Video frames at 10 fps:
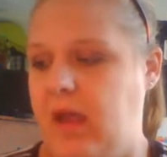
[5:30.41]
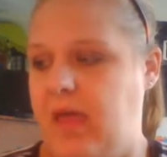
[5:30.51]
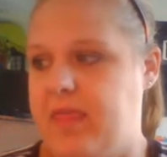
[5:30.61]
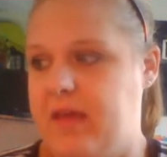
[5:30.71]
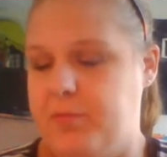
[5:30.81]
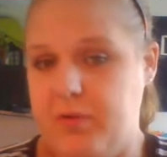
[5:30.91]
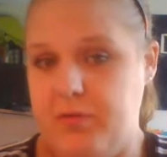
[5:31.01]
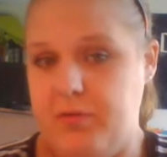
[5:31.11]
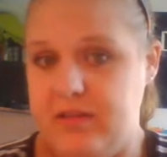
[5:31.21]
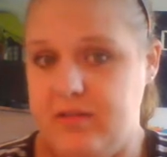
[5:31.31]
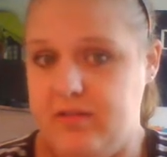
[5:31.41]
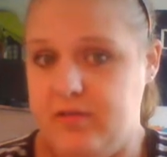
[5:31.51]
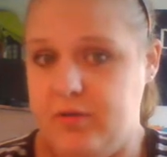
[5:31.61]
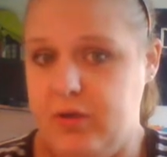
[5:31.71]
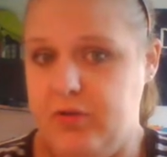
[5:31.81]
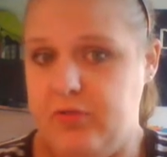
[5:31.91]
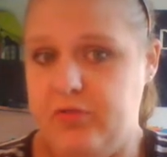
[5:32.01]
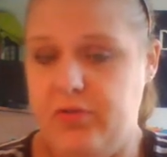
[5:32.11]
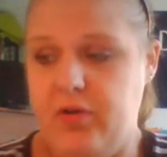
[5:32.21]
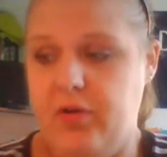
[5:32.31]
And they have protein.
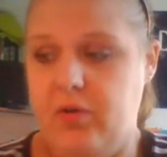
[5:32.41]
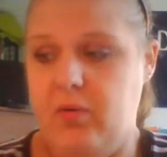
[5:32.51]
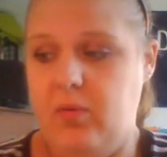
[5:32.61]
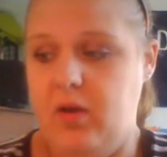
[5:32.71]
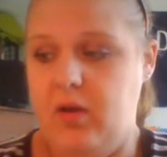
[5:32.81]
So,